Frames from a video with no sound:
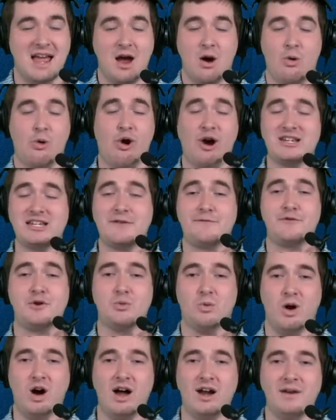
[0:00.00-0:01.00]
Whereas if you
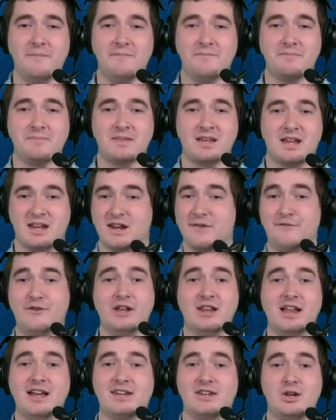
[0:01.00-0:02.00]
won, you'd feel
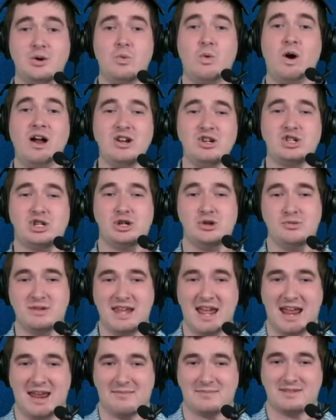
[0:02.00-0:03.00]
like you won two
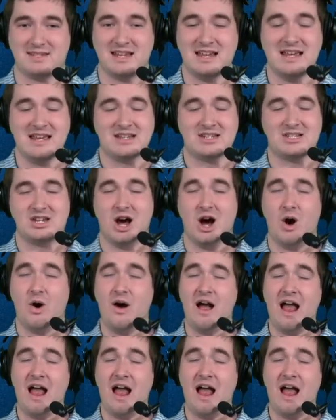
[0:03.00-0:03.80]
games. So